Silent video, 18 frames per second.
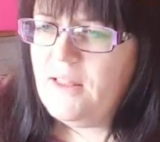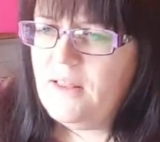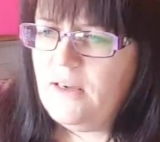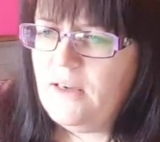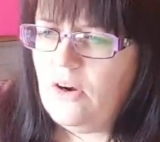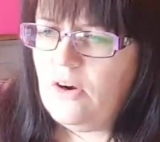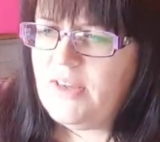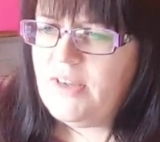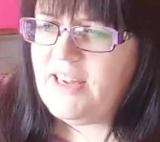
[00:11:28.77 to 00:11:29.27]

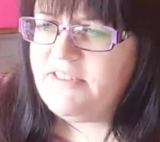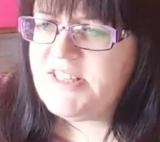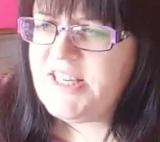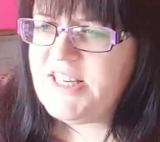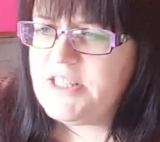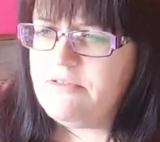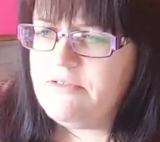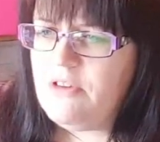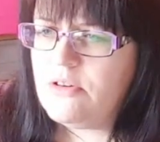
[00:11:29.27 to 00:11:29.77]
Oh, Karen's
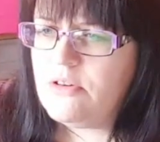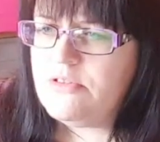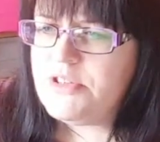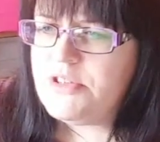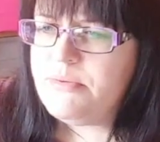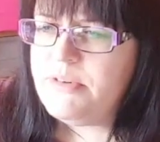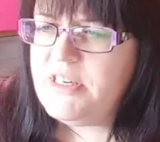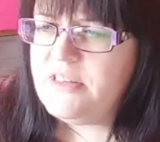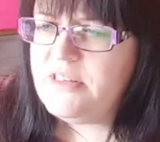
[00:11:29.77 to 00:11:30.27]
had the wrong
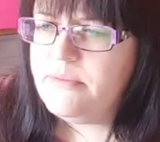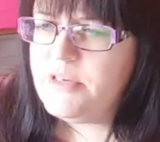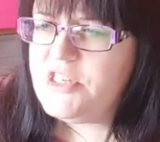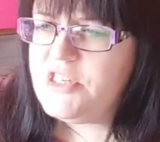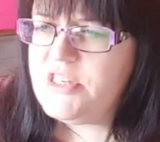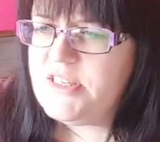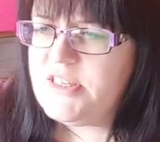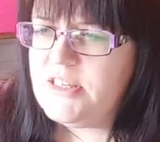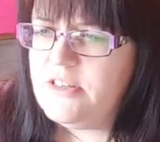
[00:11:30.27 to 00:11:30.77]
sweetener, which
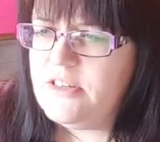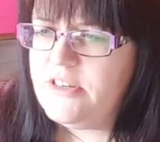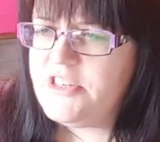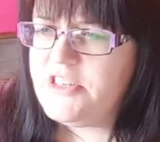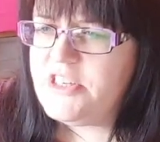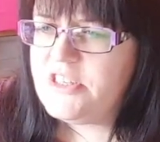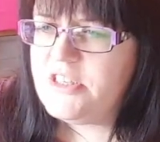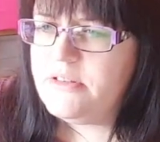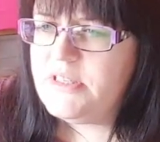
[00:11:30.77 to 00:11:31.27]
she's
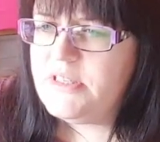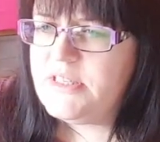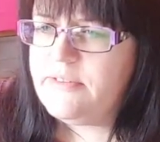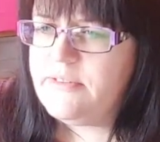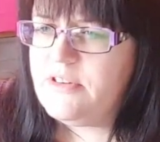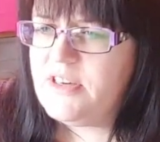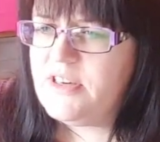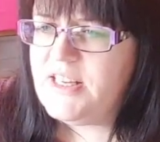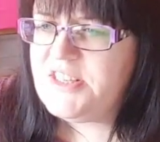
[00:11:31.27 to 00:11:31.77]
allergic to, and has
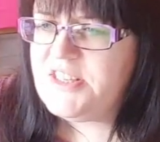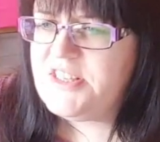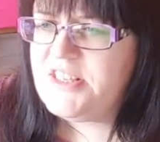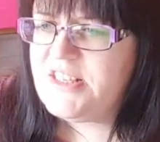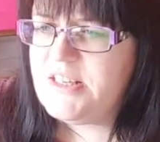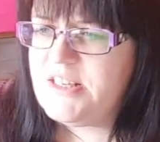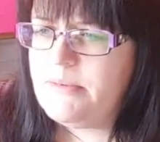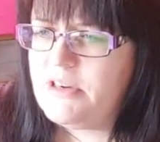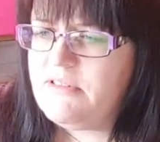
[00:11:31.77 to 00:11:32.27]
given a nasty
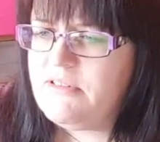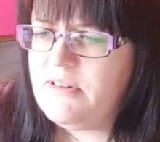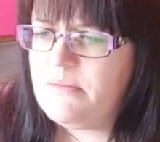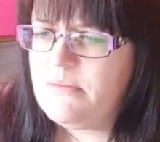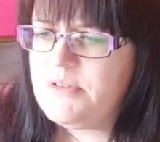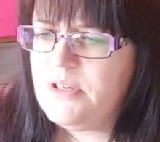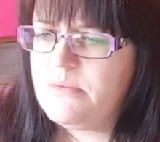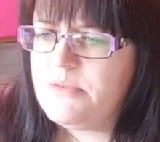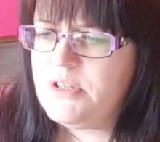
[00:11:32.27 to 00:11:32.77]
stomach
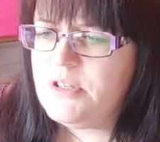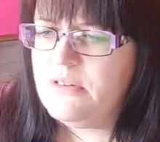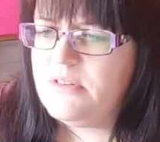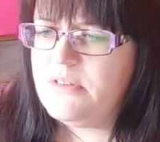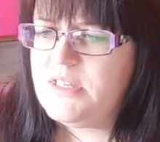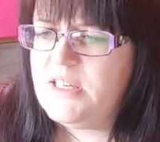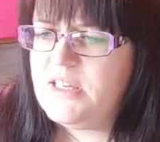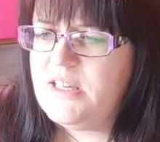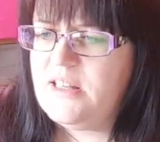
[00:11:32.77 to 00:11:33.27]
cramp. So I'm sorry
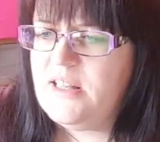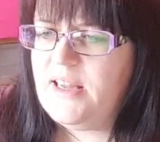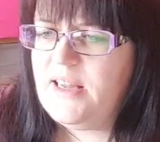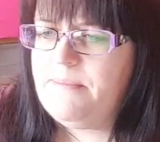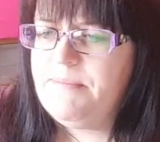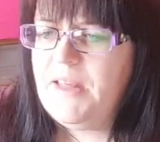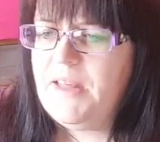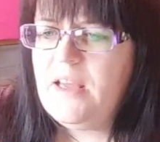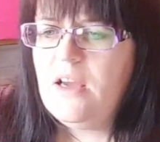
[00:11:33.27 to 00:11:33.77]
to hear that.
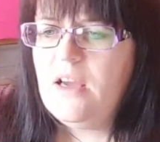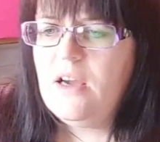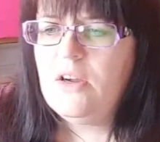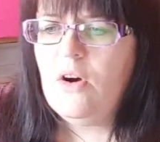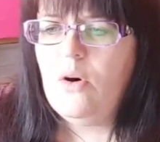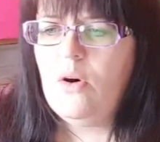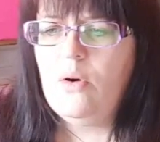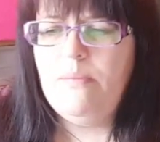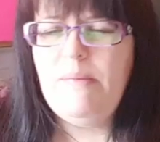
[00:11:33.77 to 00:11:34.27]

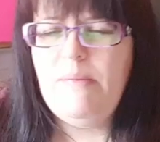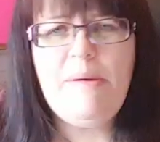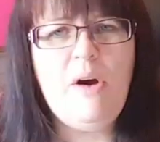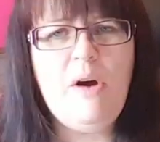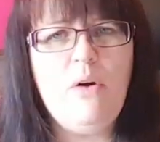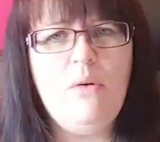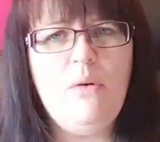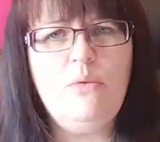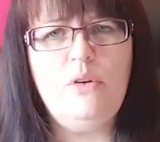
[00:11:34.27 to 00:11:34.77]
Maybe a
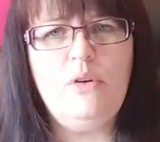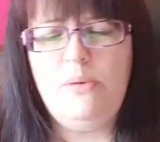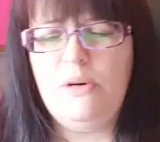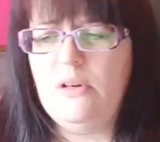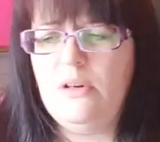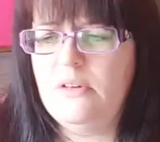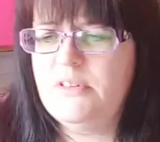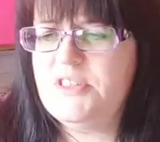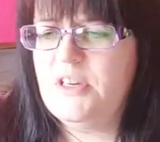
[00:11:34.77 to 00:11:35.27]
hot water
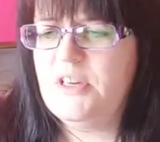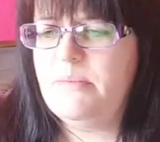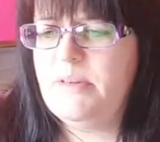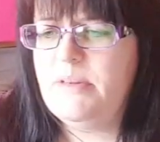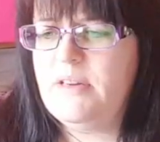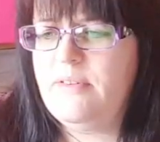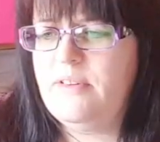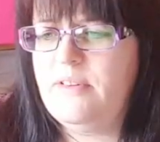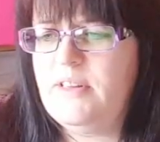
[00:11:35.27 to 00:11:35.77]
bottle on the
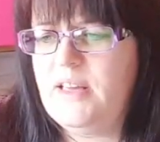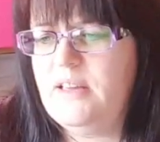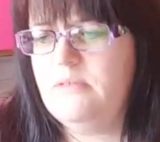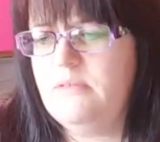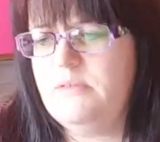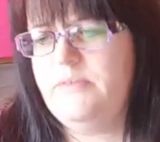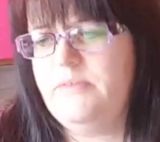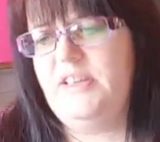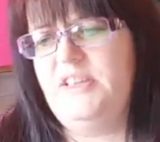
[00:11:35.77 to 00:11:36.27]
tummy. I find that
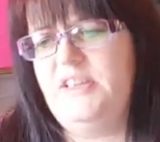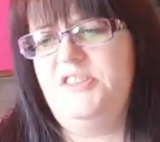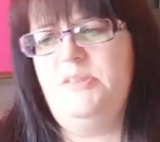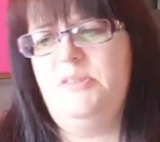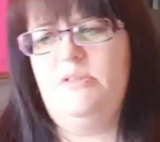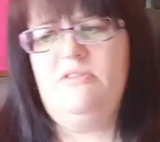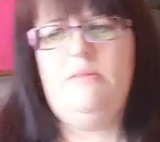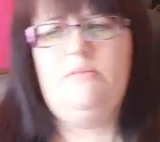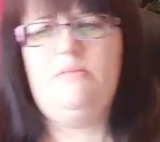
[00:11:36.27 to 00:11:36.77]
helps if I get
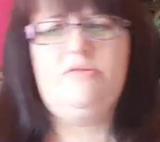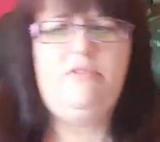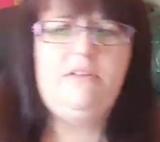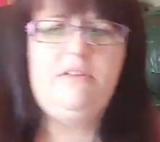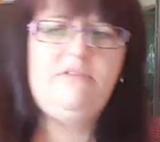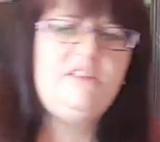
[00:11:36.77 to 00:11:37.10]
stomach cramps for any